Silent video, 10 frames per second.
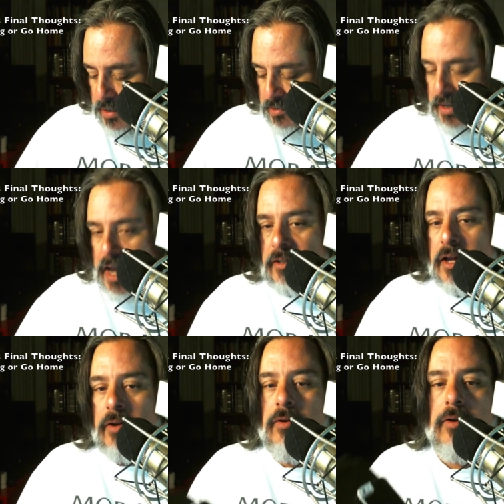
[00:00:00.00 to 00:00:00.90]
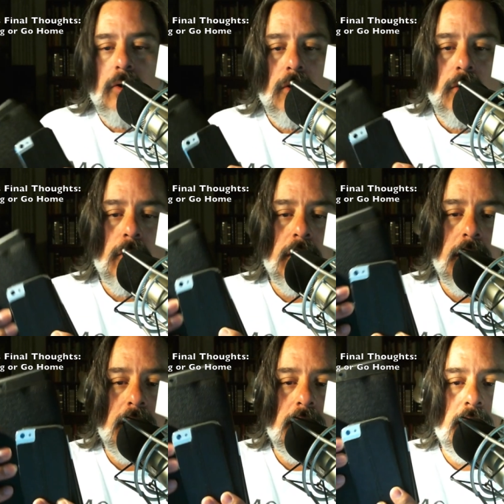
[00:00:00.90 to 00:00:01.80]
stacked on one
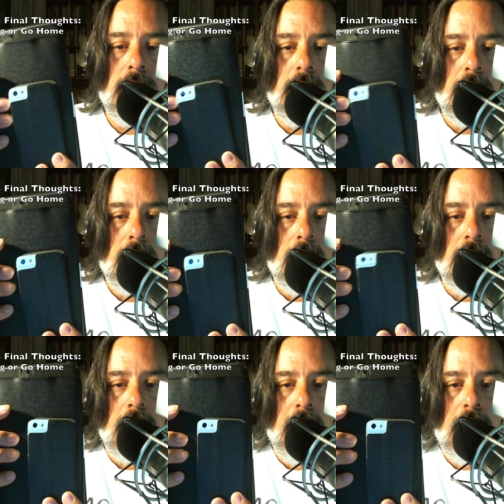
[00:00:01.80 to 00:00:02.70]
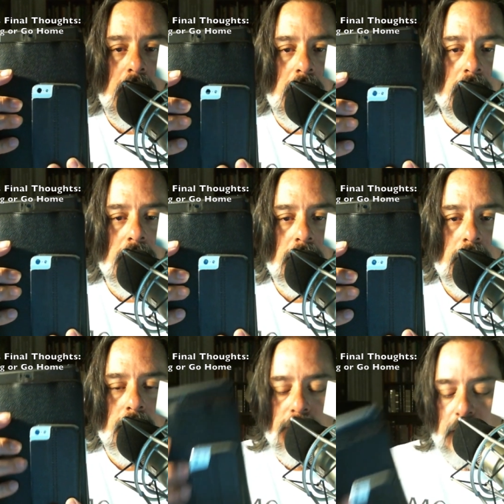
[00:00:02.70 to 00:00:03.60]
another are like here.
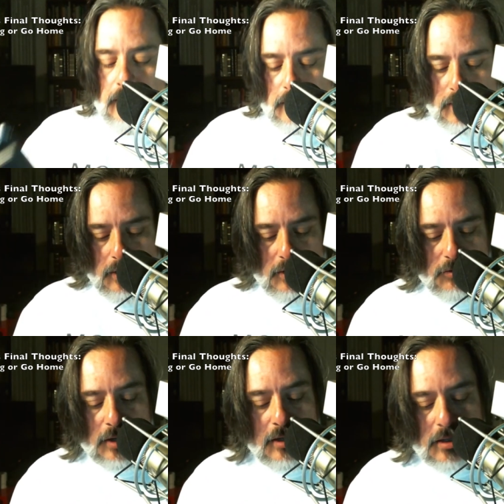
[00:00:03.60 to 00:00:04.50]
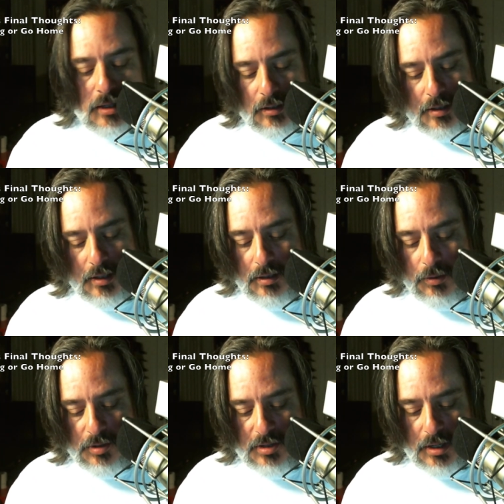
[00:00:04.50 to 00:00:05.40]
So I did the, the there
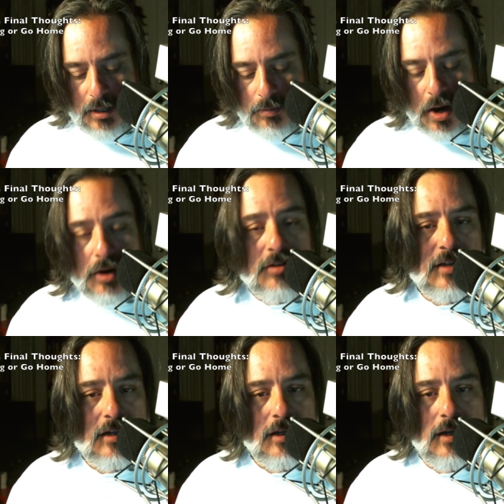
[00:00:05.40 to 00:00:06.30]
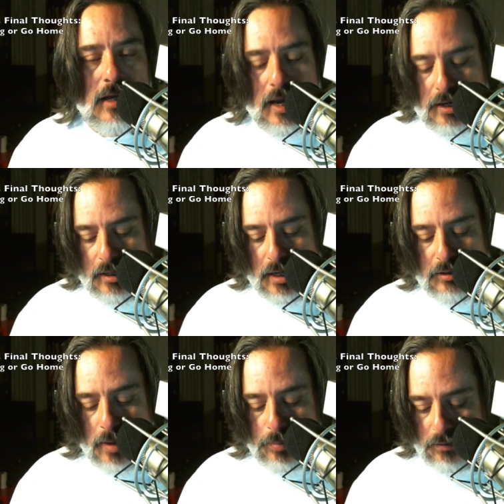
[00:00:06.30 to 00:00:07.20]
was a, Ars Technica had a, a
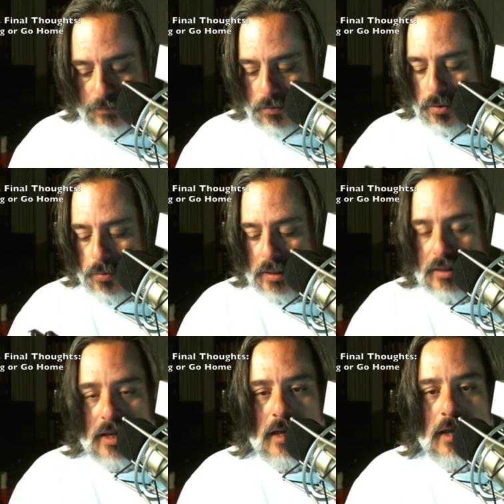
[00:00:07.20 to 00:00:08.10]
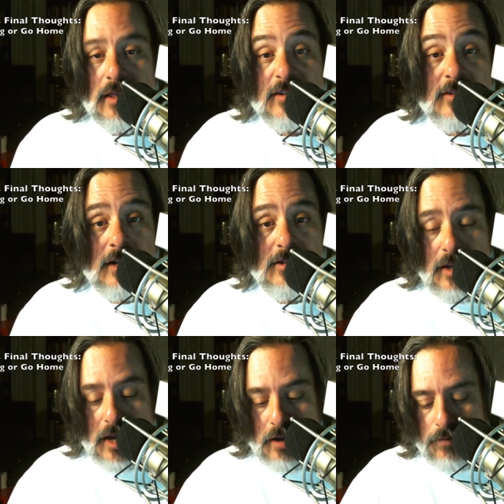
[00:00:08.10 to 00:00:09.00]
template for what the, the size of
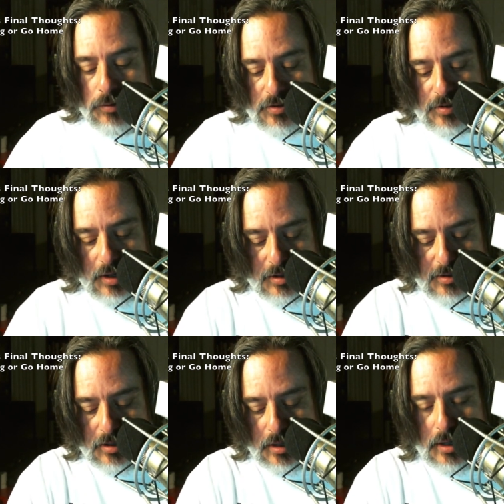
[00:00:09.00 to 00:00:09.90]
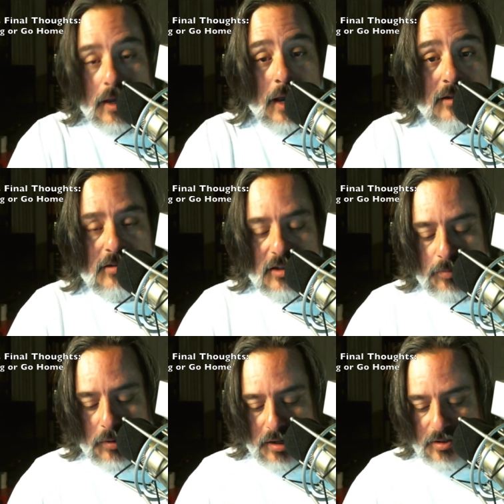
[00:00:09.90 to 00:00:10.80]
the iPhone six and the six
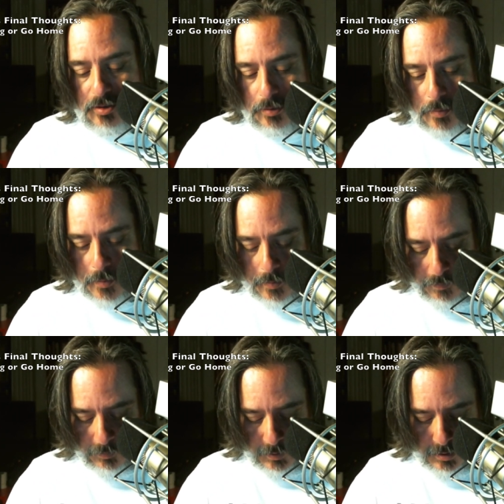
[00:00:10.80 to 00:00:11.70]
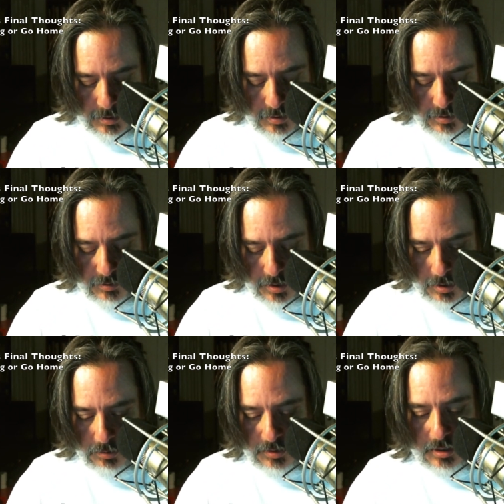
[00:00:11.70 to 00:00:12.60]
Plus.
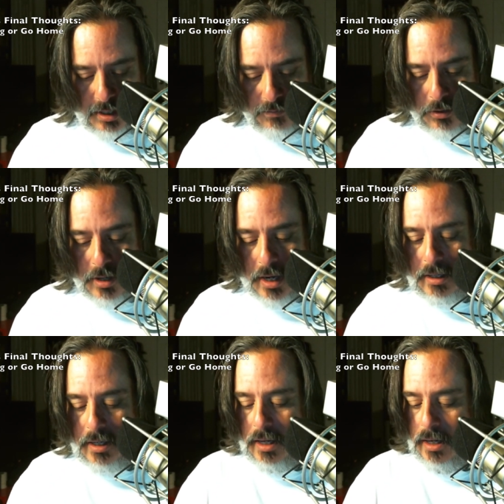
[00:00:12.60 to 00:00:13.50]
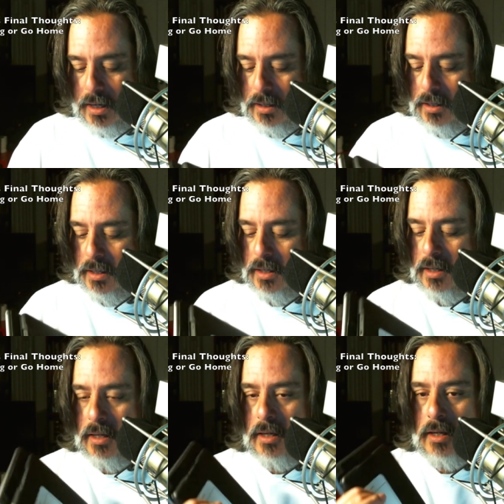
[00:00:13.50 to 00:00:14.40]
So to give you an idea,
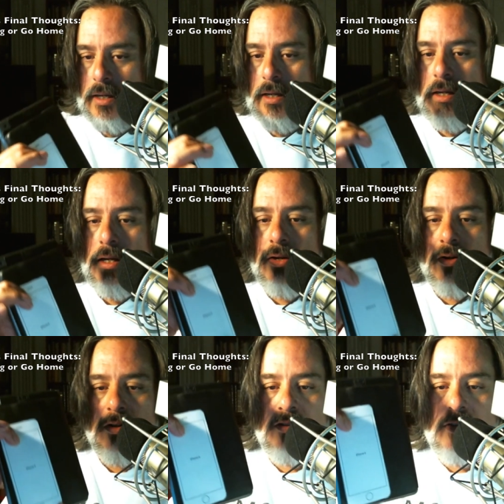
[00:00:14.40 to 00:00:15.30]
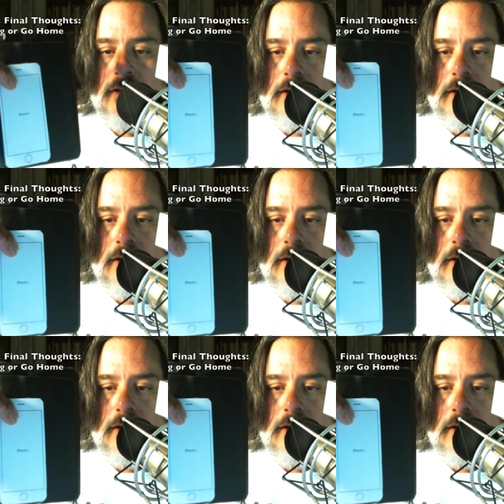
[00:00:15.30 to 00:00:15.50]
here's